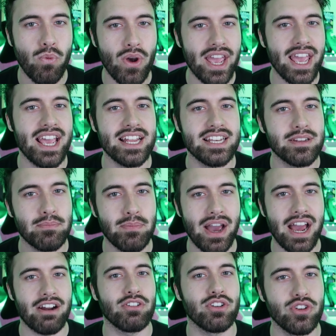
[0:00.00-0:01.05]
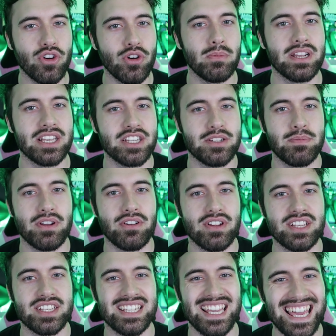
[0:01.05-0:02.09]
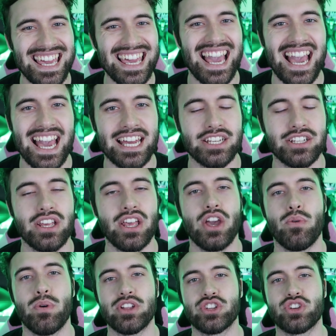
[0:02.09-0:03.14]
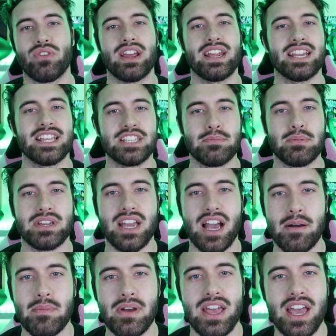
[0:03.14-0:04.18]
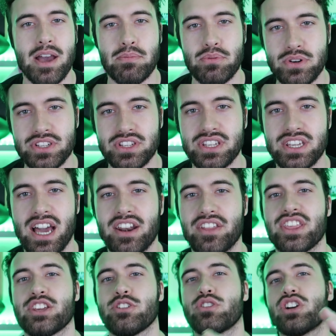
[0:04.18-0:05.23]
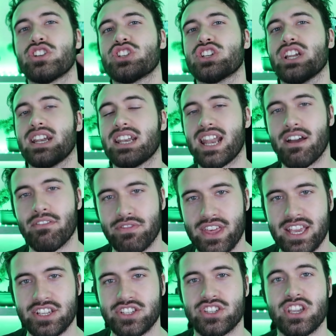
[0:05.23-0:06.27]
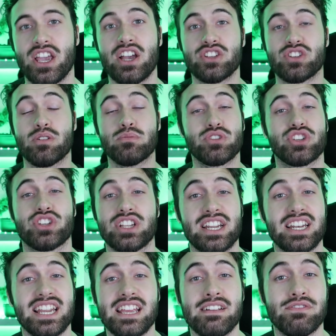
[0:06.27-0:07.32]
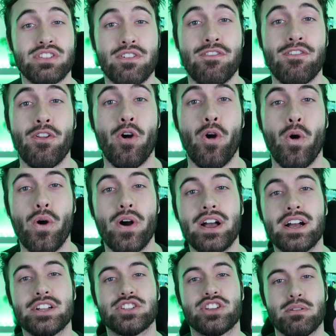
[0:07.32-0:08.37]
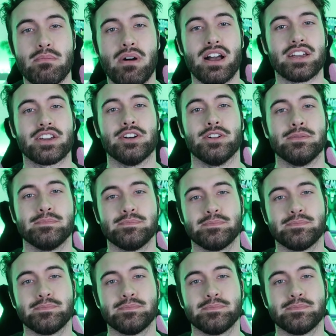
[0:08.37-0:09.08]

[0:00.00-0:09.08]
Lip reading: weird paranormal experience he had when training to become a prison guard. I think you guys are gonna love this, so I'm just gonna leave the floor to Michael.